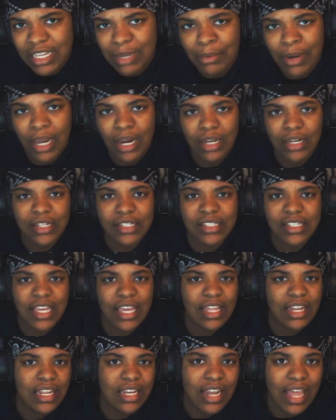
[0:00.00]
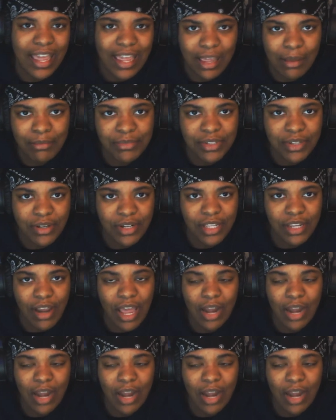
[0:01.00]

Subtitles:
I'm not going to say any names on here.